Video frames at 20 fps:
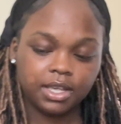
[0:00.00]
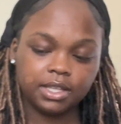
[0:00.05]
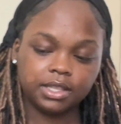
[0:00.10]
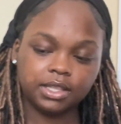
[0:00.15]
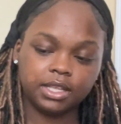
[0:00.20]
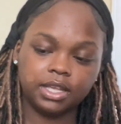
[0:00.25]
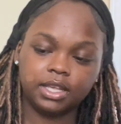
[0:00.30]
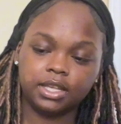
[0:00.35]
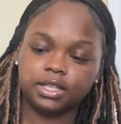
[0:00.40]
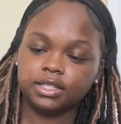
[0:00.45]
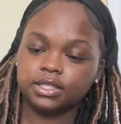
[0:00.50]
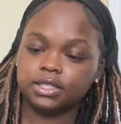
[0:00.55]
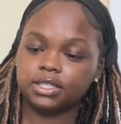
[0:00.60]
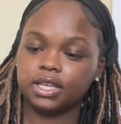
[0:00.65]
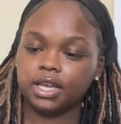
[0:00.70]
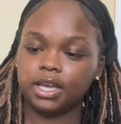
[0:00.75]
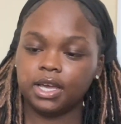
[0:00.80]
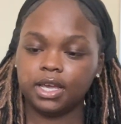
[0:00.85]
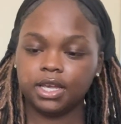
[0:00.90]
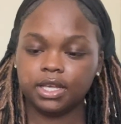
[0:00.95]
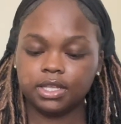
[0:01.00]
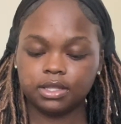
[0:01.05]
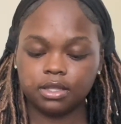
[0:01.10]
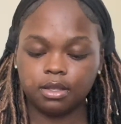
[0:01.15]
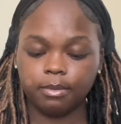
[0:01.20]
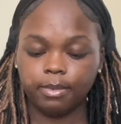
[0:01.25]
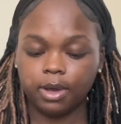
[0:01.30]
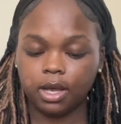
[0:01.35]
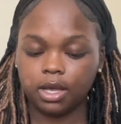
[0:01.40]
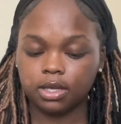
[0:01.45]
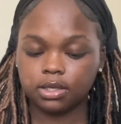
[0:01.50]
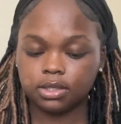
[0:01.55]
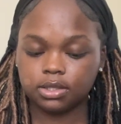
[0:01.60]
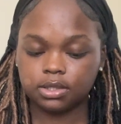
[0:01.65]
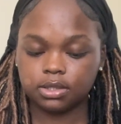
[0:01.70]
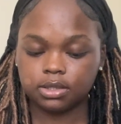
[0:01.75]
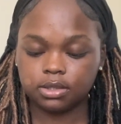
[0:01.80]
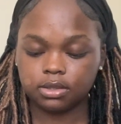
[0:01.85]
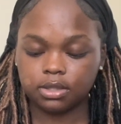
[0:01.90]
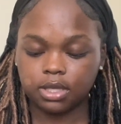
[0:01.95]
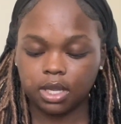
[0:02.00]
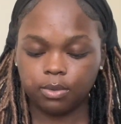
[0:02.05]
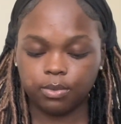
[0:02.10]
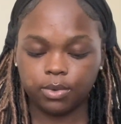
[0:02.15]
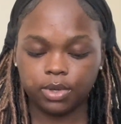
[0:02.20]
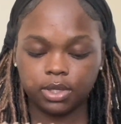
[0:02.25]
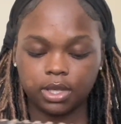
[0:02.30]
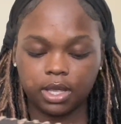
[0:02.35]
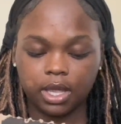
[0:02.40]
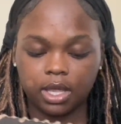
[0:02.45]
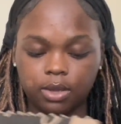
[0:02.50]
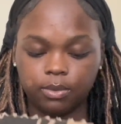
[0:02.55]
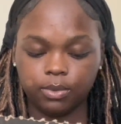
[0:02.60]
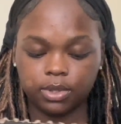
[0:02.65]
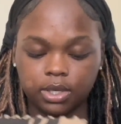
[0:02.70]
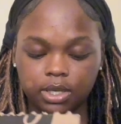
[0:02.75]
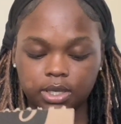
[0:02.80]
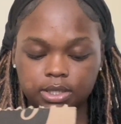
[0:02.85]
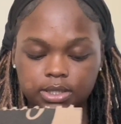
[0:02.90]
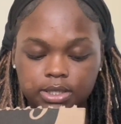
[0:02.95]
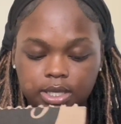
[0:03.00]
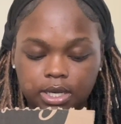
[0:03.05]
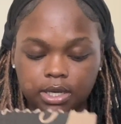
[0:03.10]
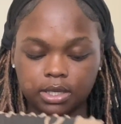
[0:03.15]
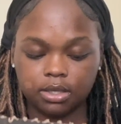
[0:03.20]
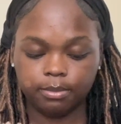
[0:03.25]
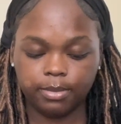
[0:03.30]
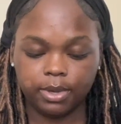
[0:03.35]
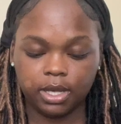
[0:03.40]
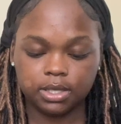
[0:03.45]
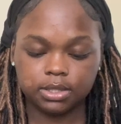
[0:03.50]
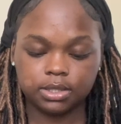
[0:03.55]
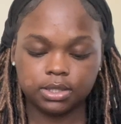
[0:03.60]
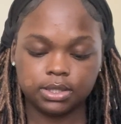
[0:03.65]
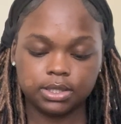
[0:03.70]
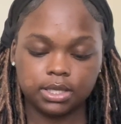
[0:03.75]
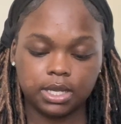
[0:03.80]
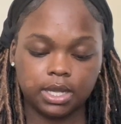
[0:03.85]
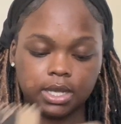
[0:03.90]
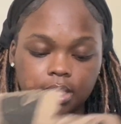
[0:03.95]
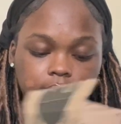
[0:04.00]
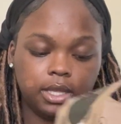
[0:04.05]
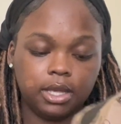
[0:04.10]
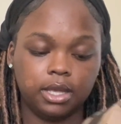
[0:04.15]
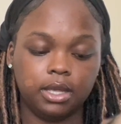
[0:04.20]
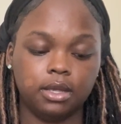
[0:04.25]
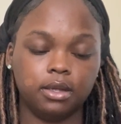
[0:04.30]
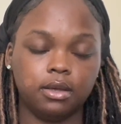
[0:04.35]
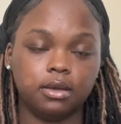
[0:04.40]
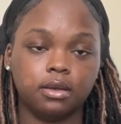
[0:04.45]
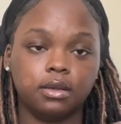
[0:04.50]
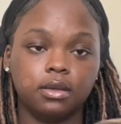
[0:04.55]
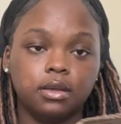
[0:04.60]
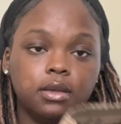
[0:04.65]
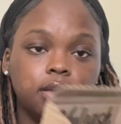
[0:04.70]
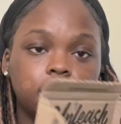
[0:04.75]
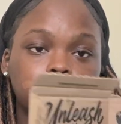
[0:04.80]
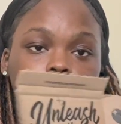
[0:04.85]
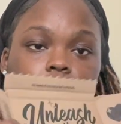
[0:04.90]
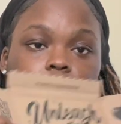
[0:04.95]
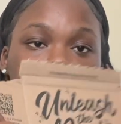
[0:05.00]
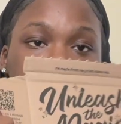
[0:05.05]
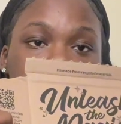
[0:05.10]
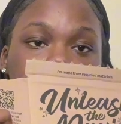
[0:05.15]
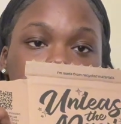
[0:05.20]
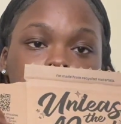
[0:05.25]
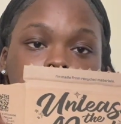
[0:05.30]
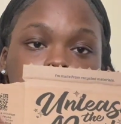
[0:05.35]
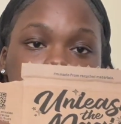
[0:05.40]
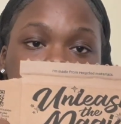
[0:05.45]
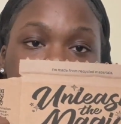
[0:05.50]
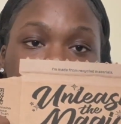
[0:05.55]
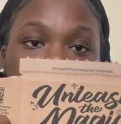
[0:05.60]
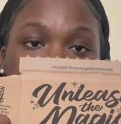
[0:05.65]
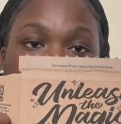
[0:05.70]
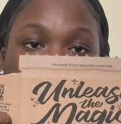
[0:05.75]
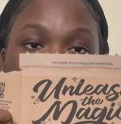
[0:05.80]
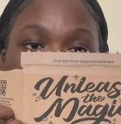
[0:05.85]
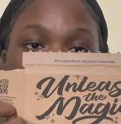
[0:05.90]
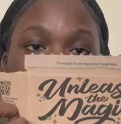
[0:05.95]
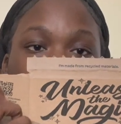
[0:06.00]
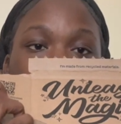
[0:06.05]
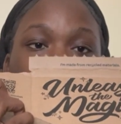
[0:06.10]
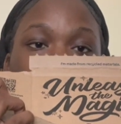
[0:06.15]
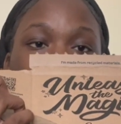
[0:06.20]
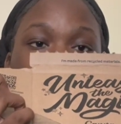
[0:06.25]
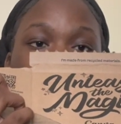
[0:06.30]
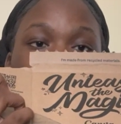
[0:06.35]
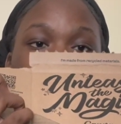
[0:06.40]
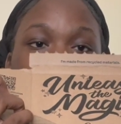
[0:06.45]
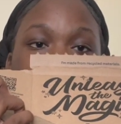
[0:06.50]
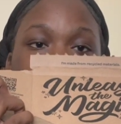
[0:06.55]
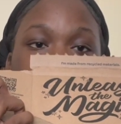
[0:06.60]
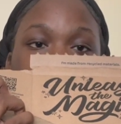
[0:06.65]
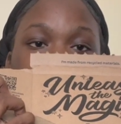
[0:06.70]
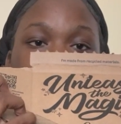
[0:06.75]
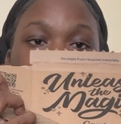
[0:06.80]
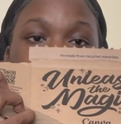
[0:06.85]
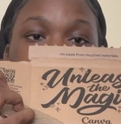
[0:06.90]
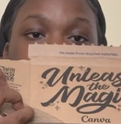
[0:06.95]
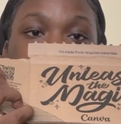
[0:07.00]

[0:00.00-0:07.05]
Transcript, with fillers: the inside, the box, they really ate with the inside of the box design. Like, it's like, I can put my name, it's